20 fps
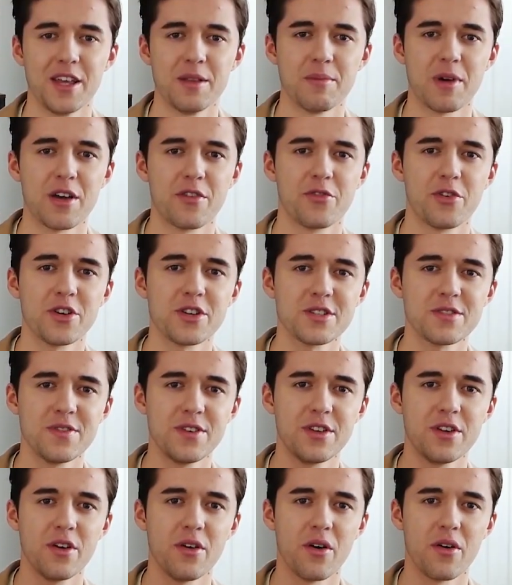In my first
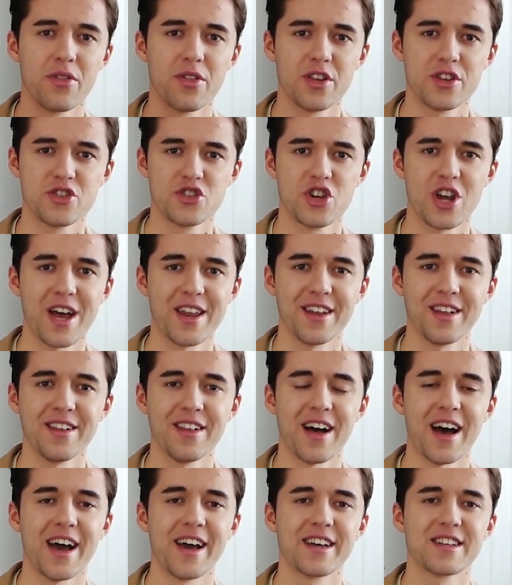video on this
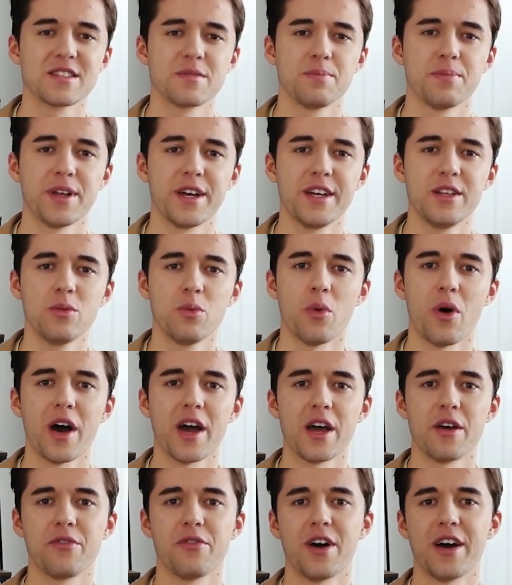channel, I explained
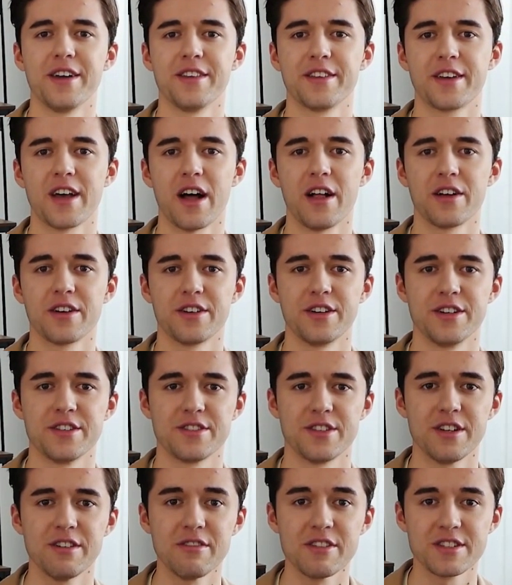why I find
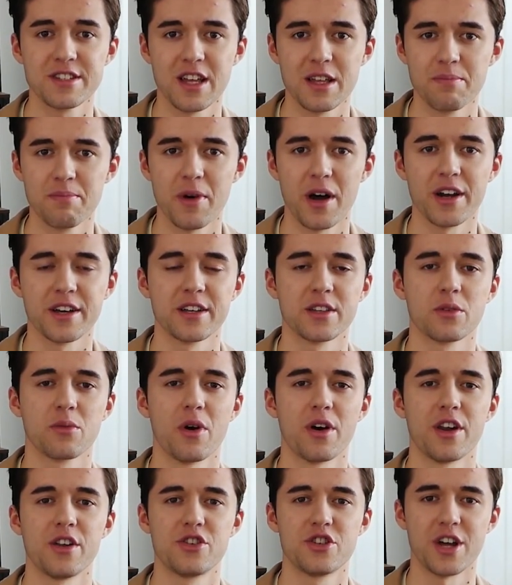Calgary's real estate market
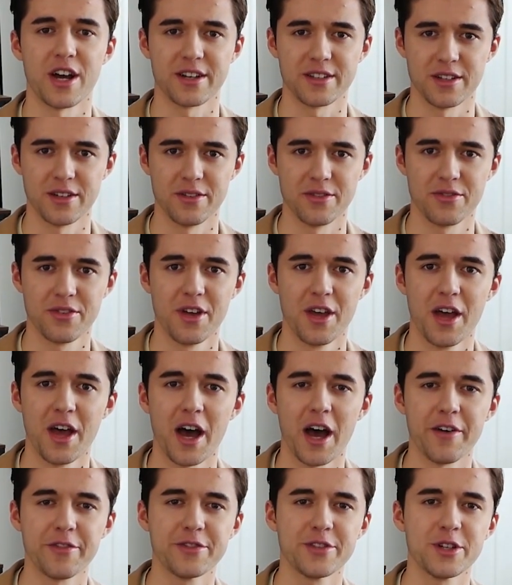quite attractive,
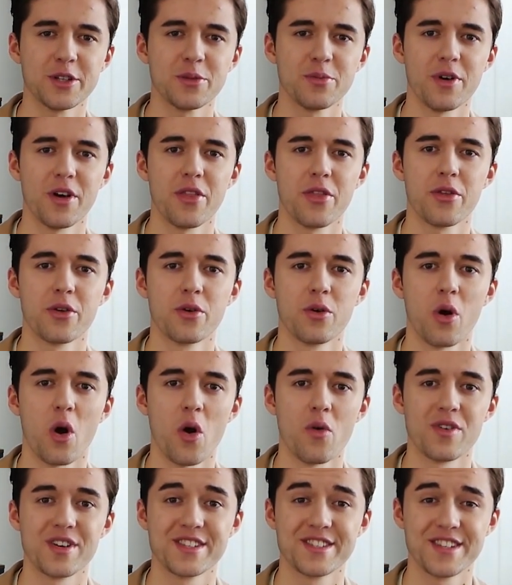after it went through
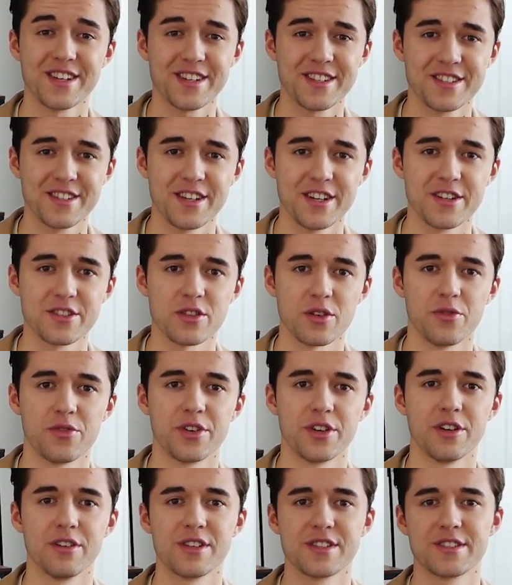over 6 years of
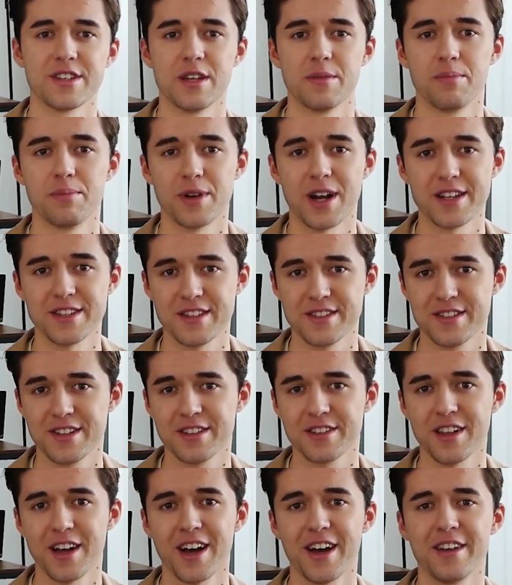real estate prices
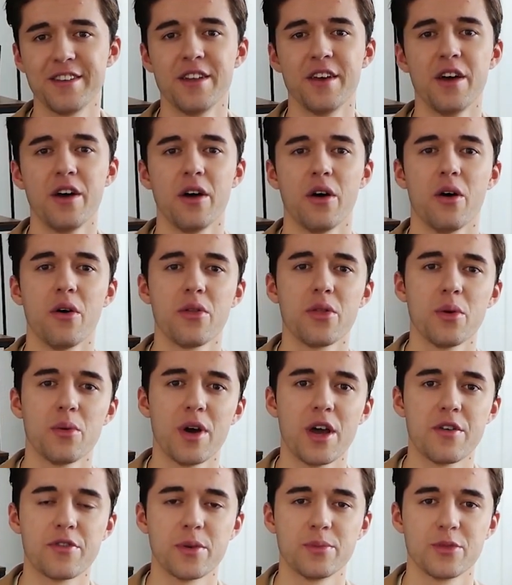decline, all the
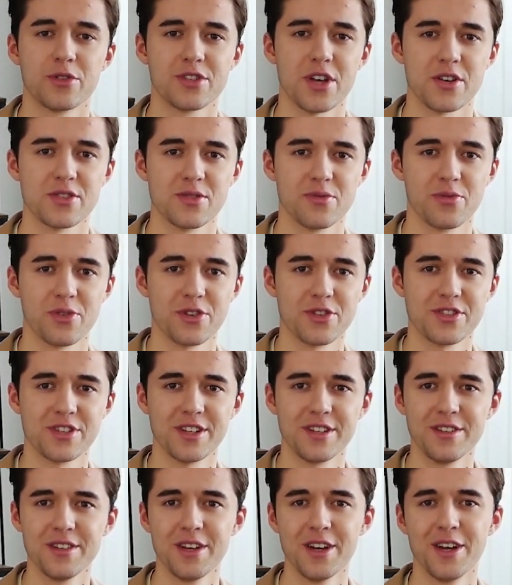way from
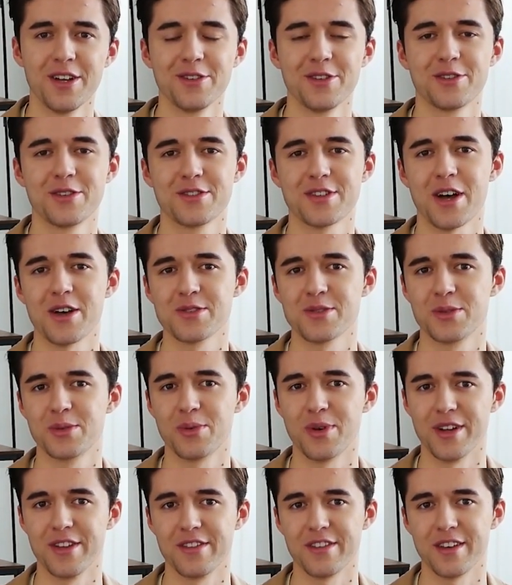2014 to
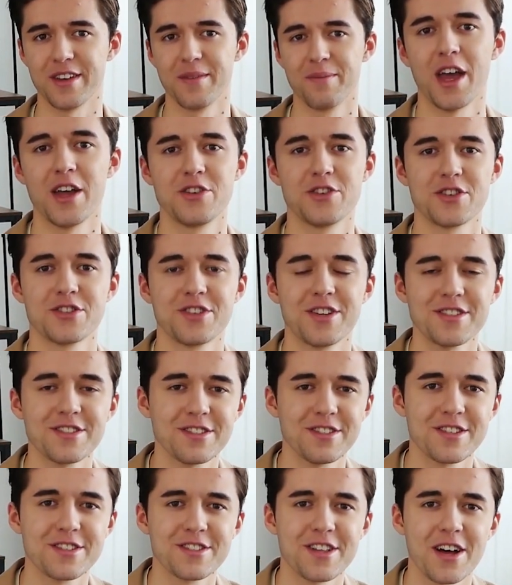2020, and just
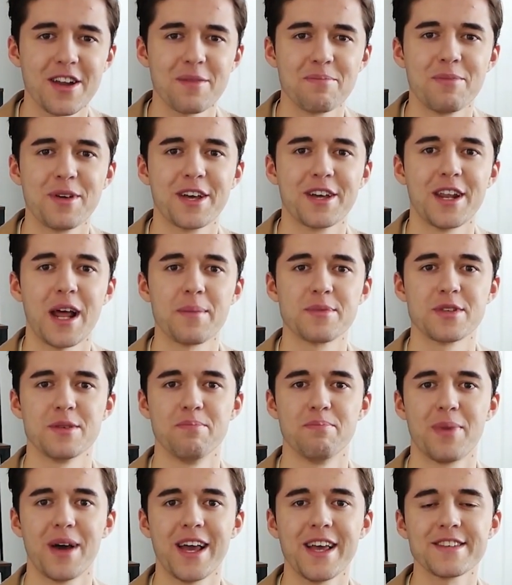recently started picking up
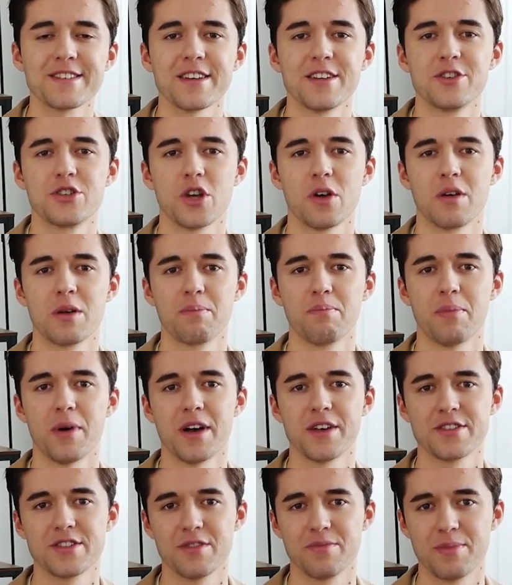some pace and showing
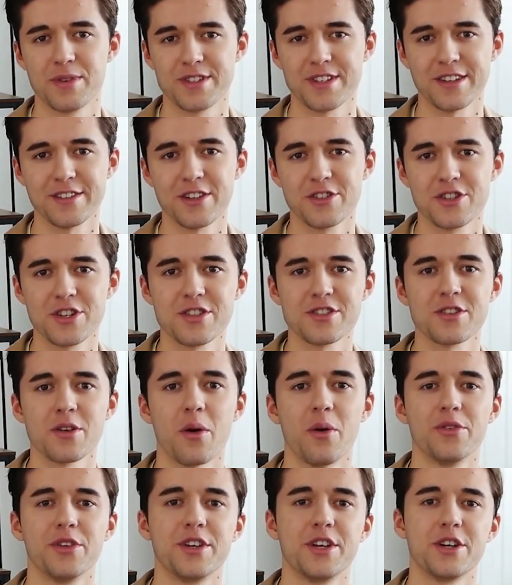positive percentages
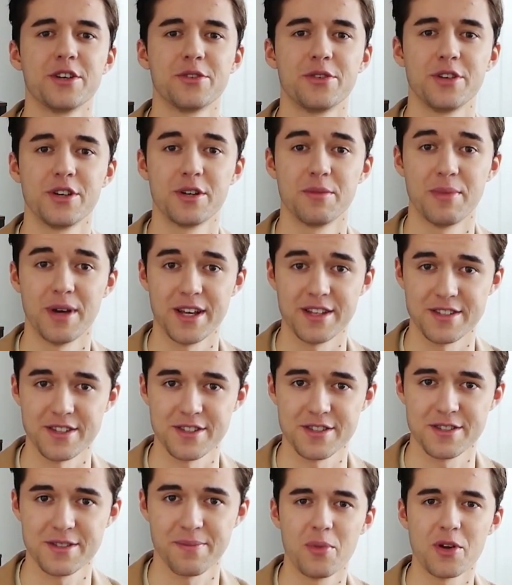on a year-to-year
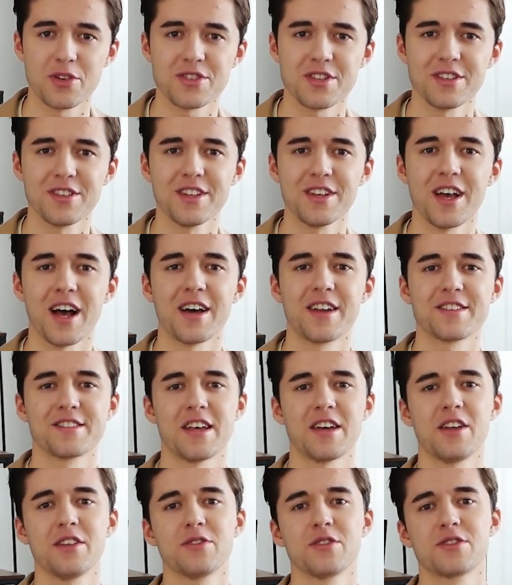basis. Personally, I
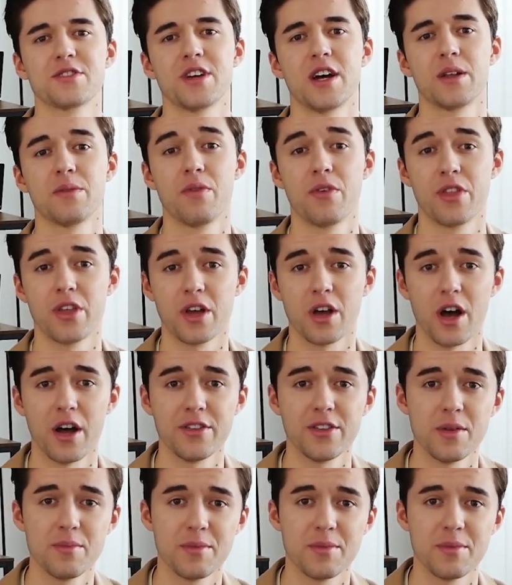decided to start with the condo